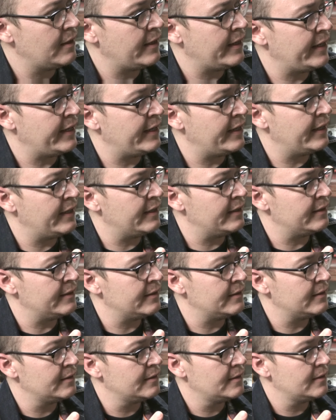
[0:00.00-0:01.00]

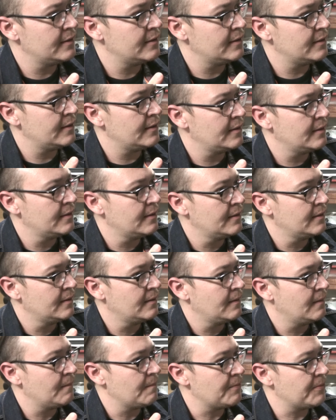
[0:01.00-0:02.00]
And
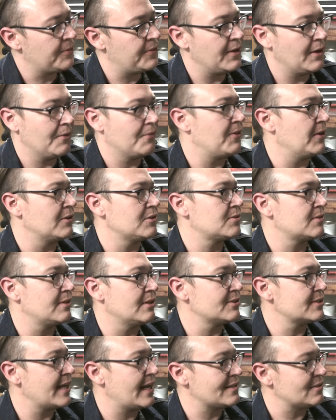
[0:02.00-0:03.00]
th- those,
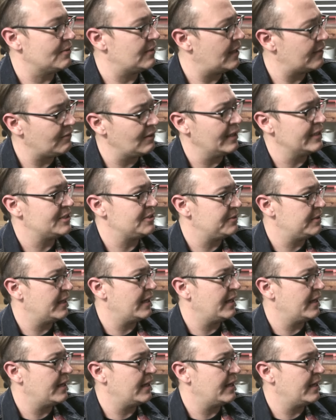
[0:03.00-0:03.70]
those cats will never let you